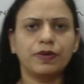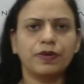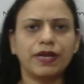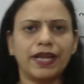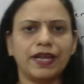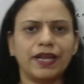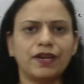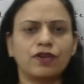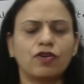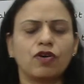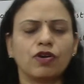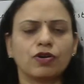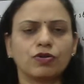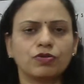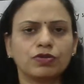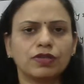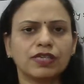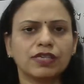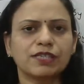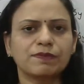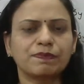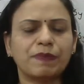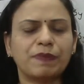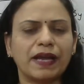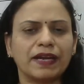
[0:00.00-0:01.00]
brain or to
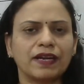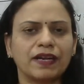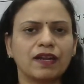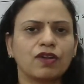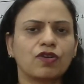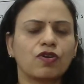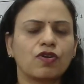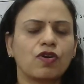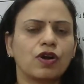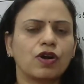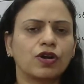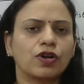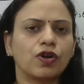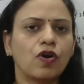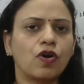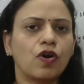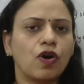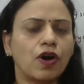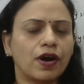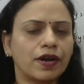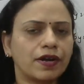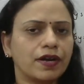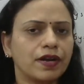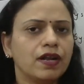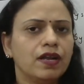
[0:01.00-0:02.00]
the spinal cord
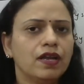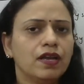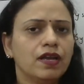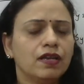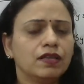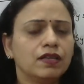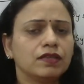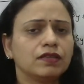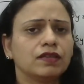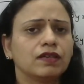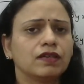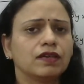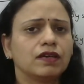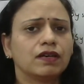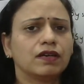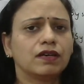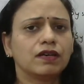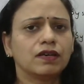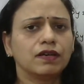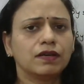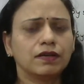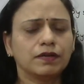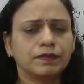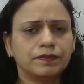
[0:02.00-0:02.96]
or the